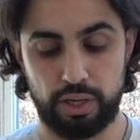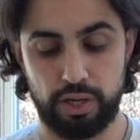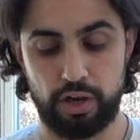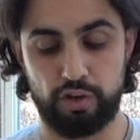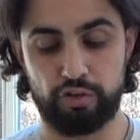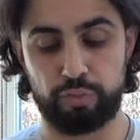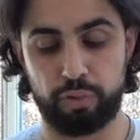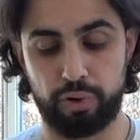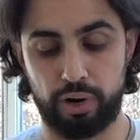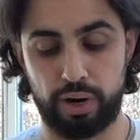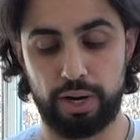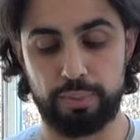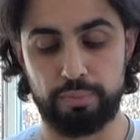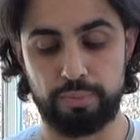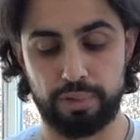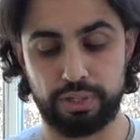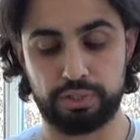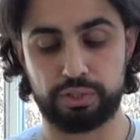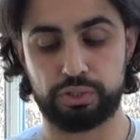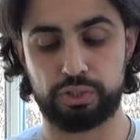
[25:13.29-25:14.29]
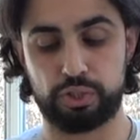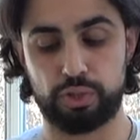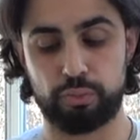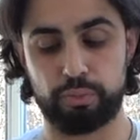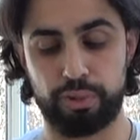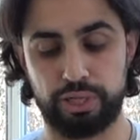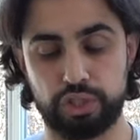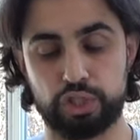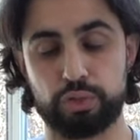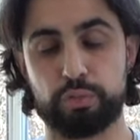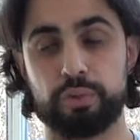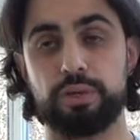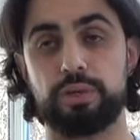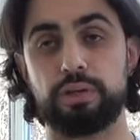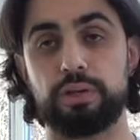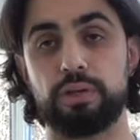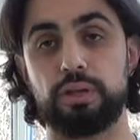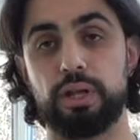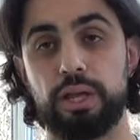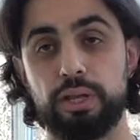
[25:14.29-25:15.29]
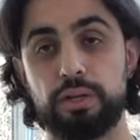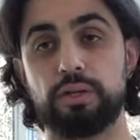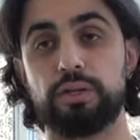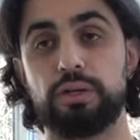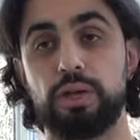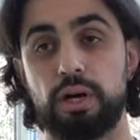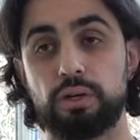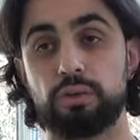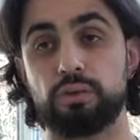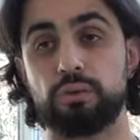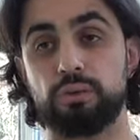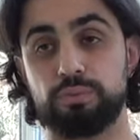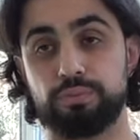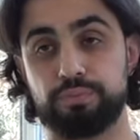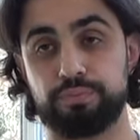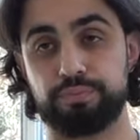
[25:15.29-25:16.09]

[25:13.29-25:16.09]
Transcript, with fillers: of Prime Minister Benjamin Netanyahu.